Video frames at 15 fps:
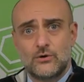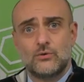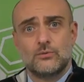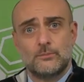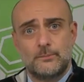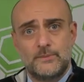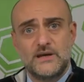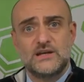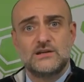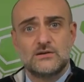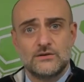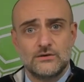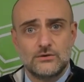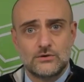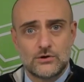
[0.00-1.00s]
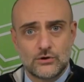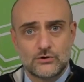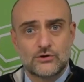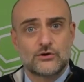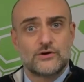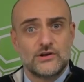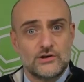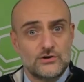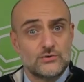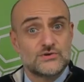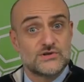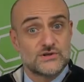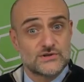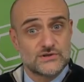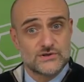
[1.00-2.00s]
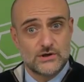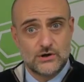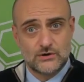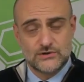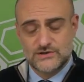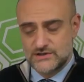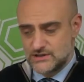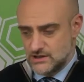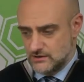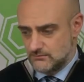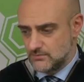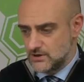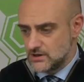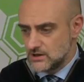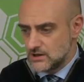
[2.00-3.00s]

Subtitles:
peak concurrent users on Steam.